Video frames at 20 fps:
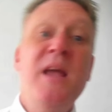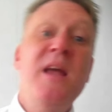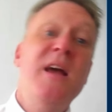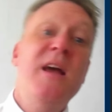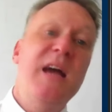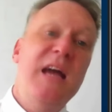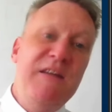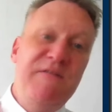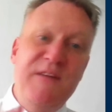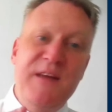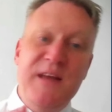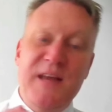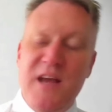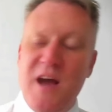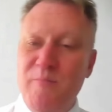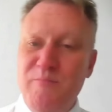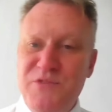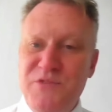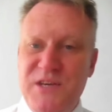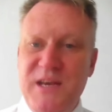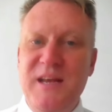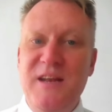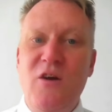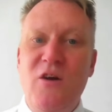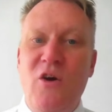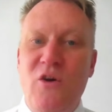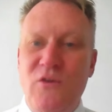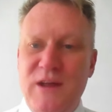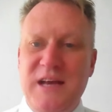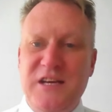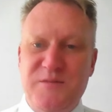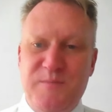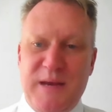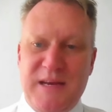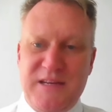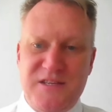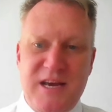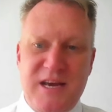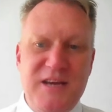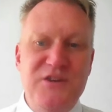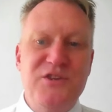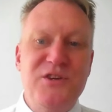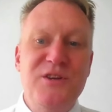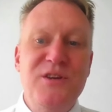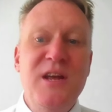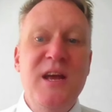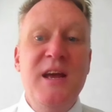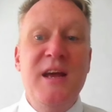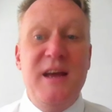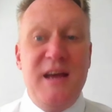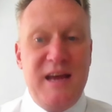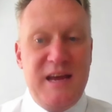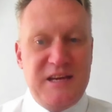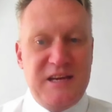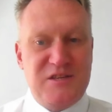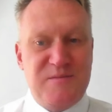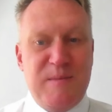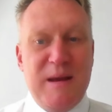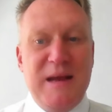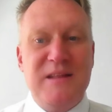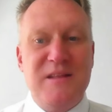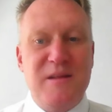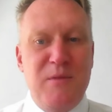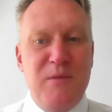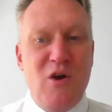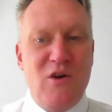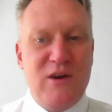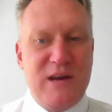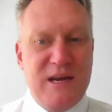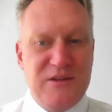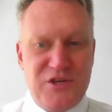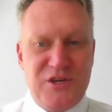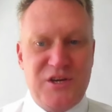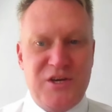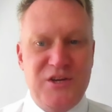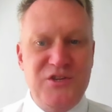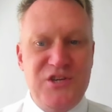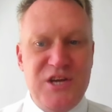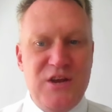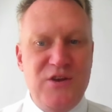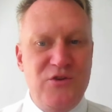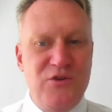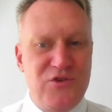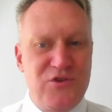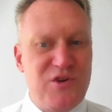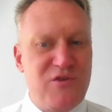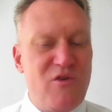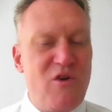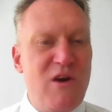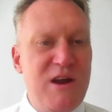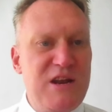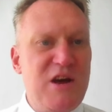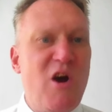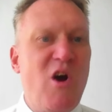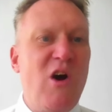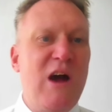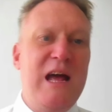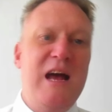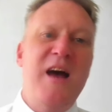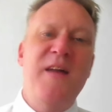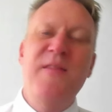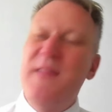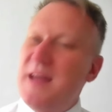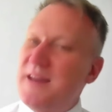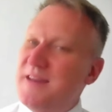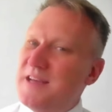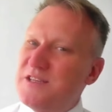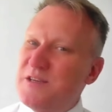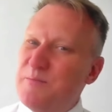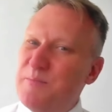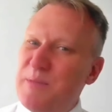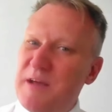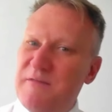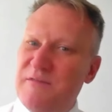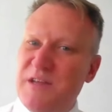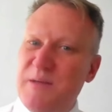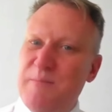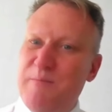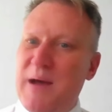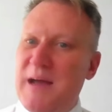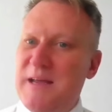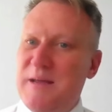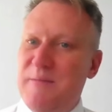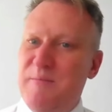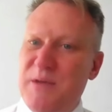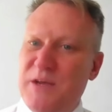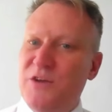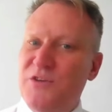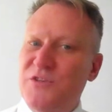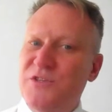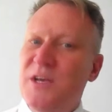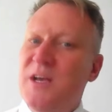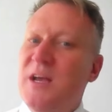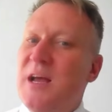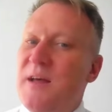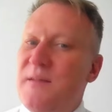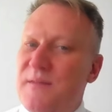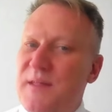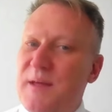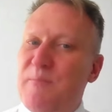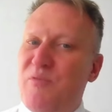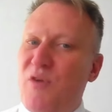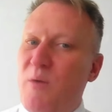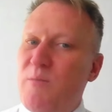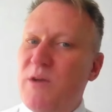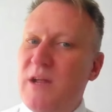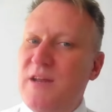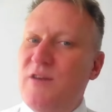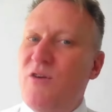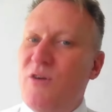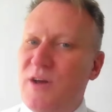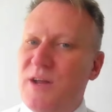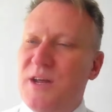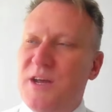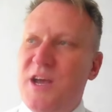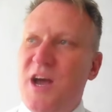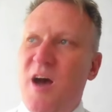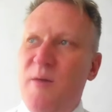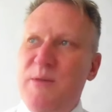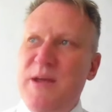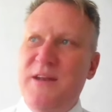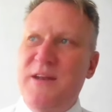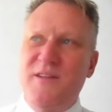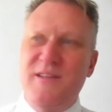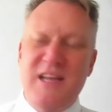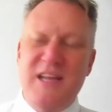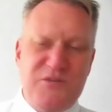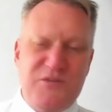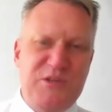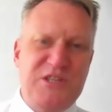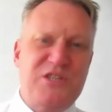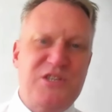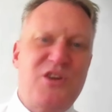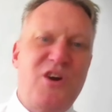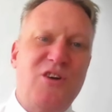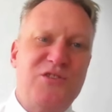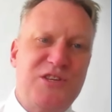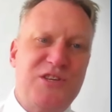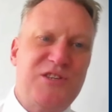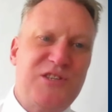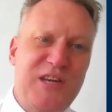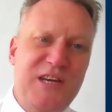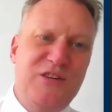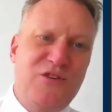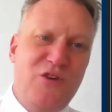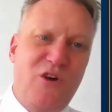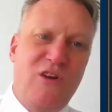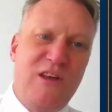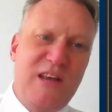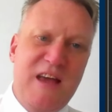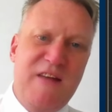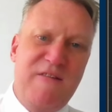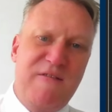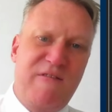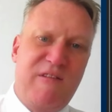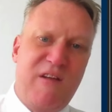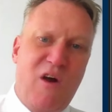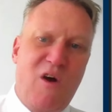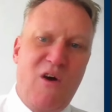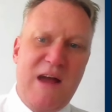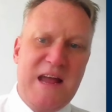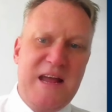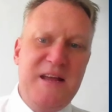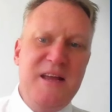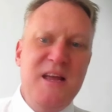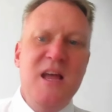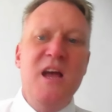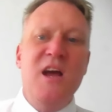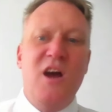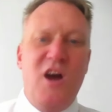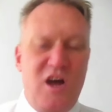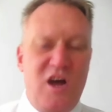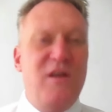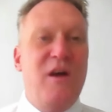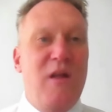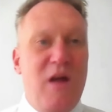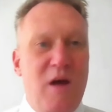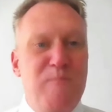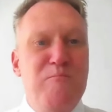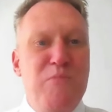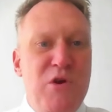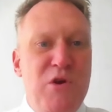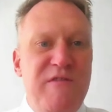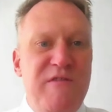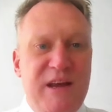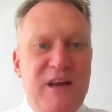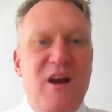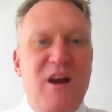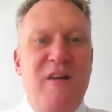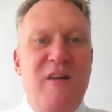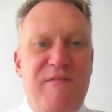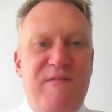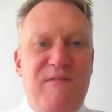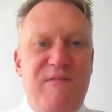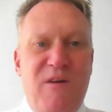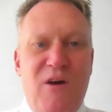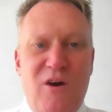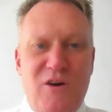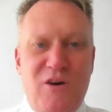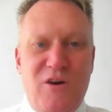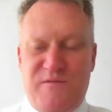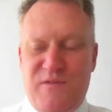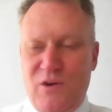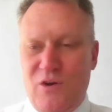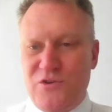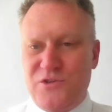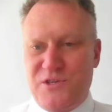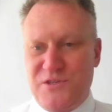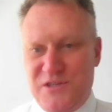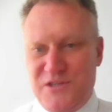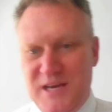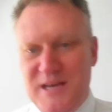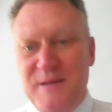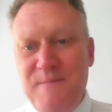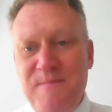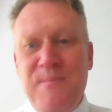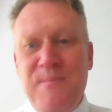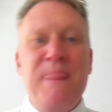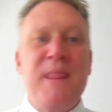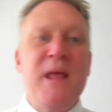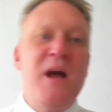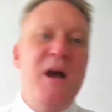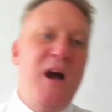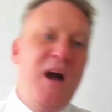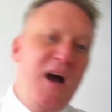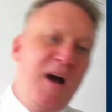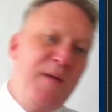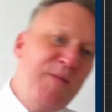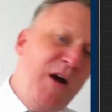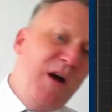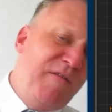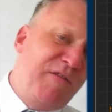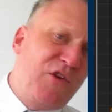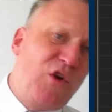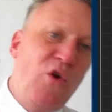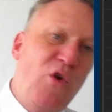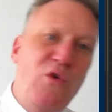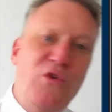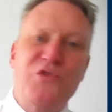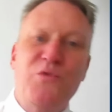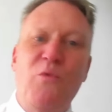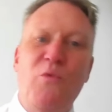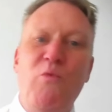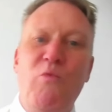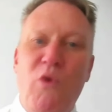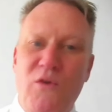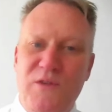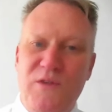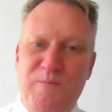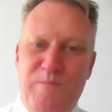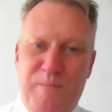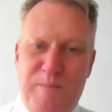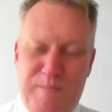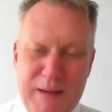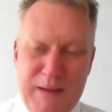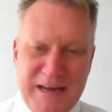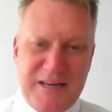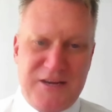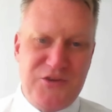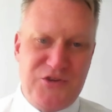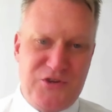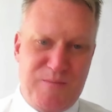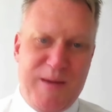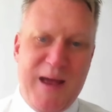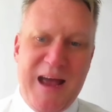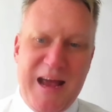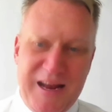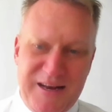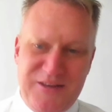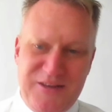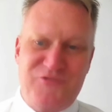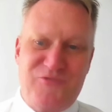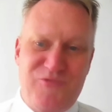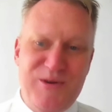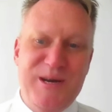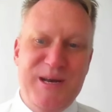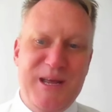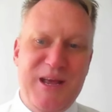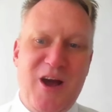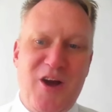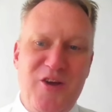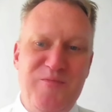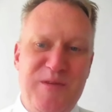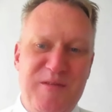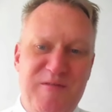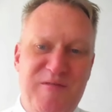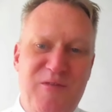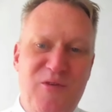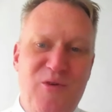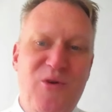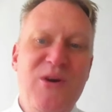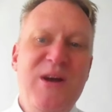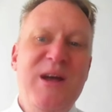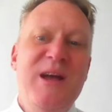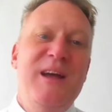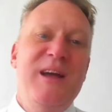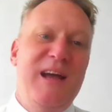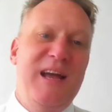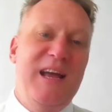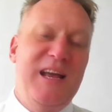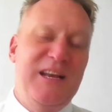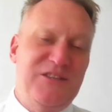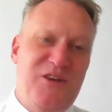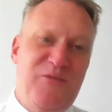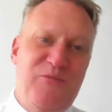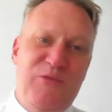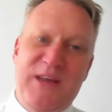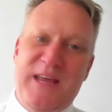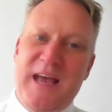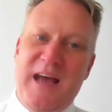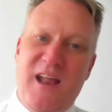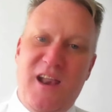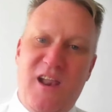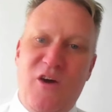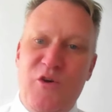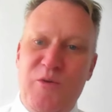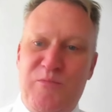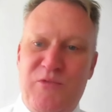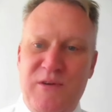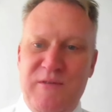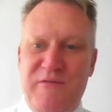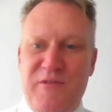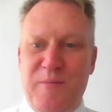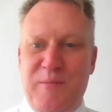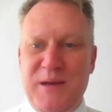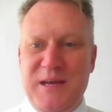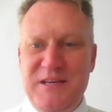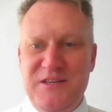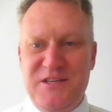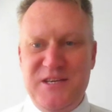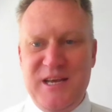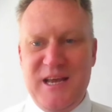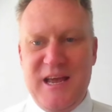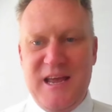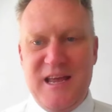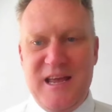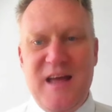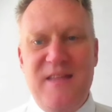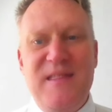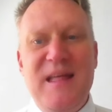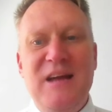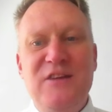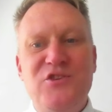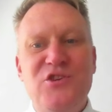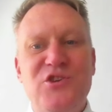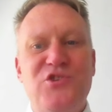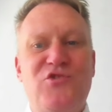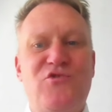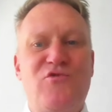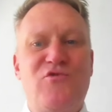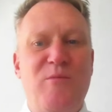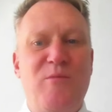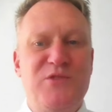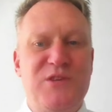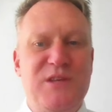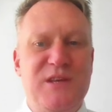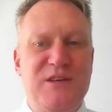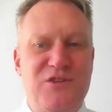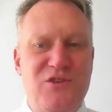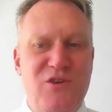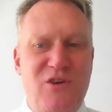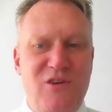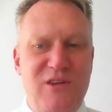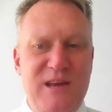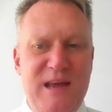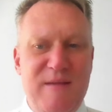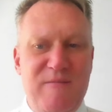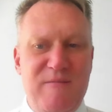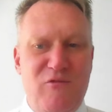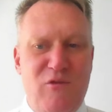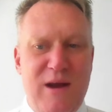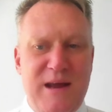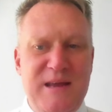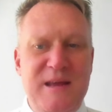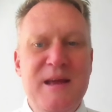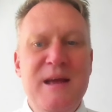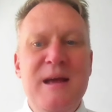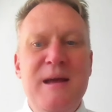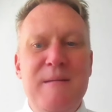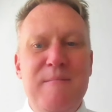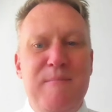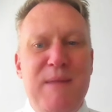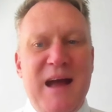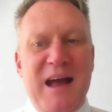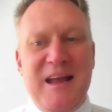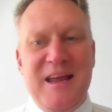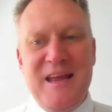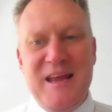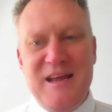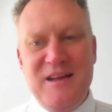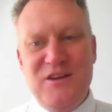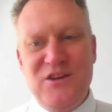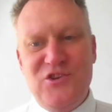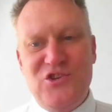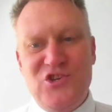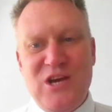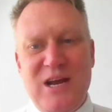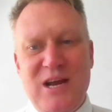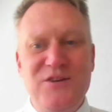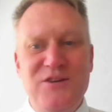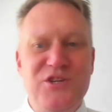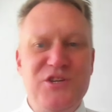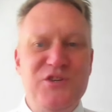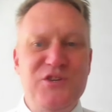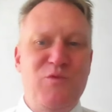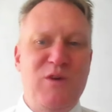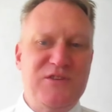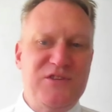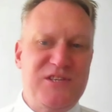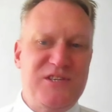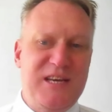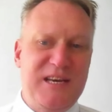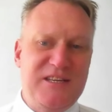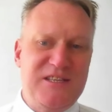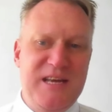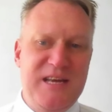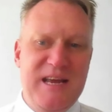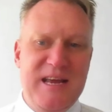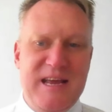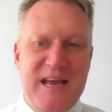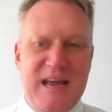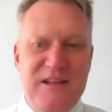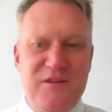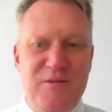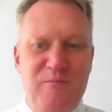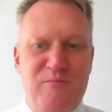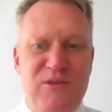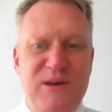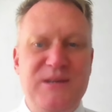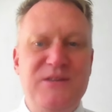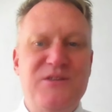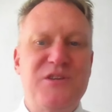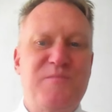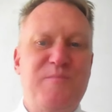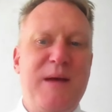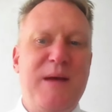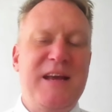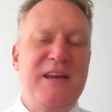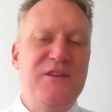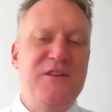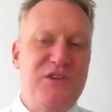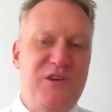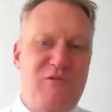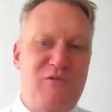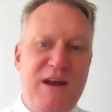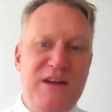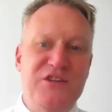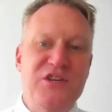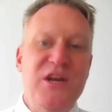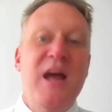If it comes in on expectation, expect the market to continue to grind higher. And then there's a bit of debate, because they're probably not going to come in unless we start to see dollar yen flying and moving at a fast velocity. Of course, what the Bank of Japan is really hoping for is that we get a lower print for PCE, and that just drops this dollar yen rate back in, challenges 160 again, that brings us back into the range.